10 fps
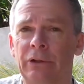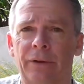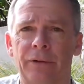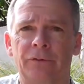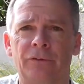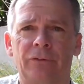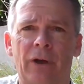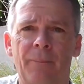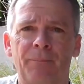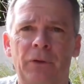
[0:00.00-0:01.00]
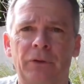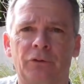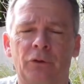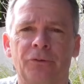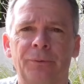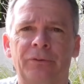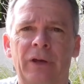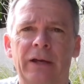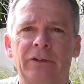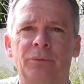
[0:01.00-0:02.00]
you know, those Christmas
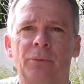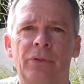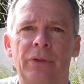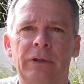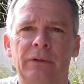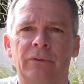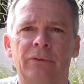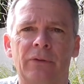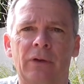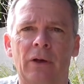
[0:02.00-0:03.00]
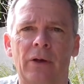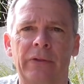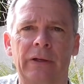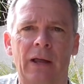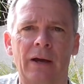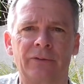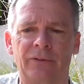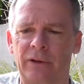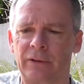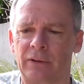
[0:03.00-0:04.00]
cakes with the, is it like the
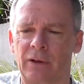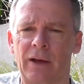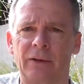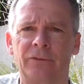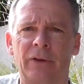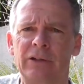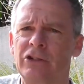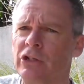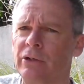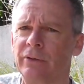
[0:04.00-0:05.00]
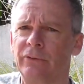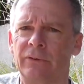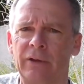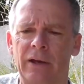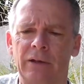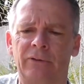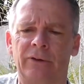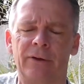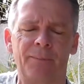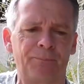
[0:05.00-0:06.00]
glacé cherries, is that how you
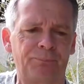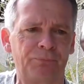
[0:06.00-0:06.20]
say it?